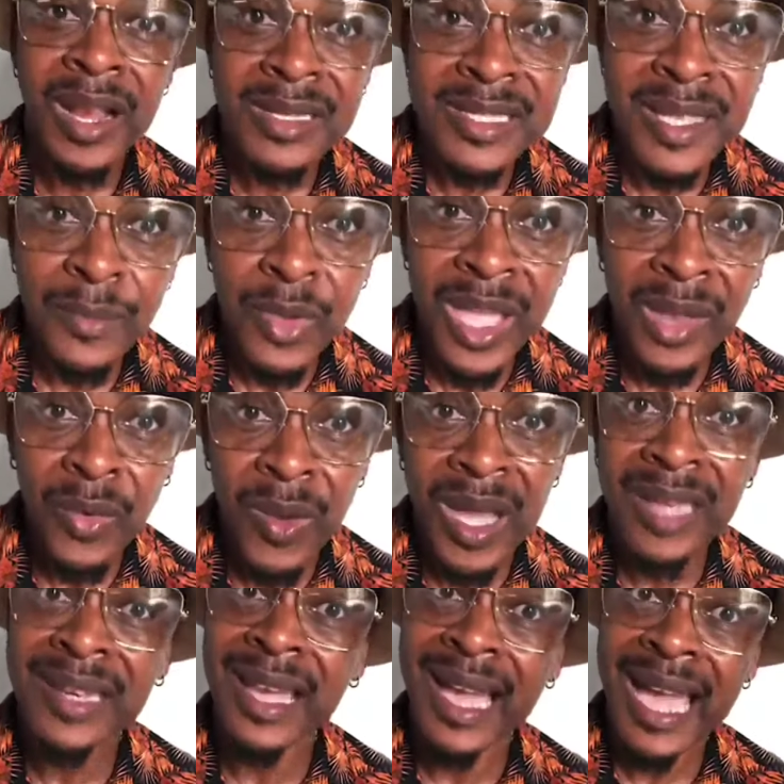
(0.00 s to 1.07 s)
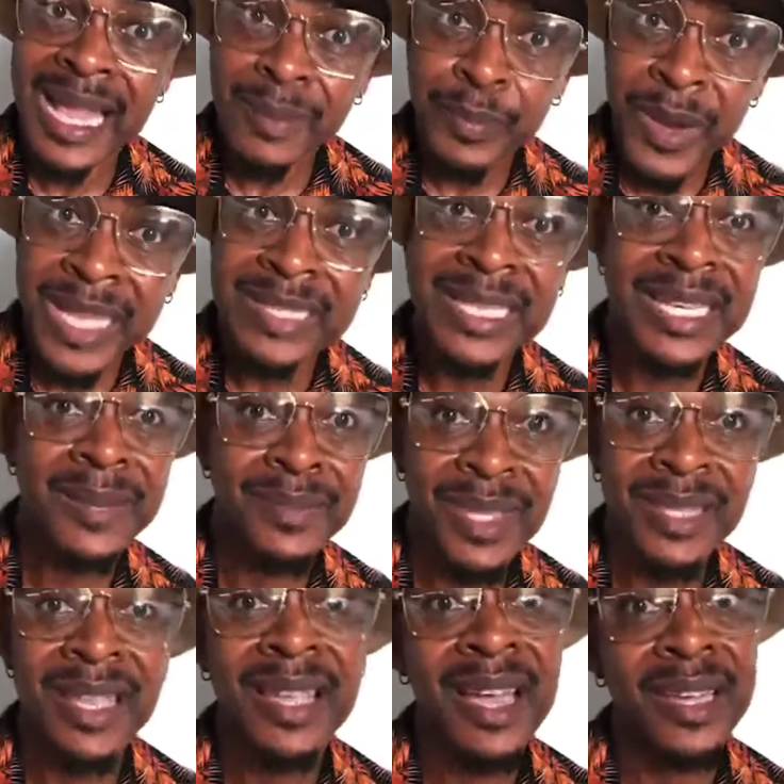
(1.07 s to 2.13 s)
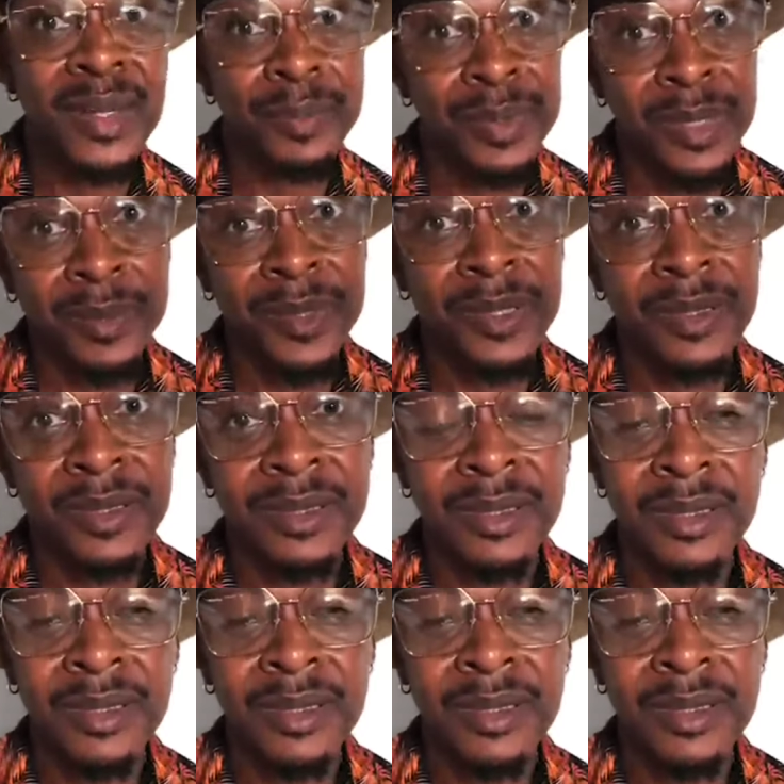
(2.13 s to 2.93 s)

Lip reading: wars them we are going, the oil price and them things they gone up, people.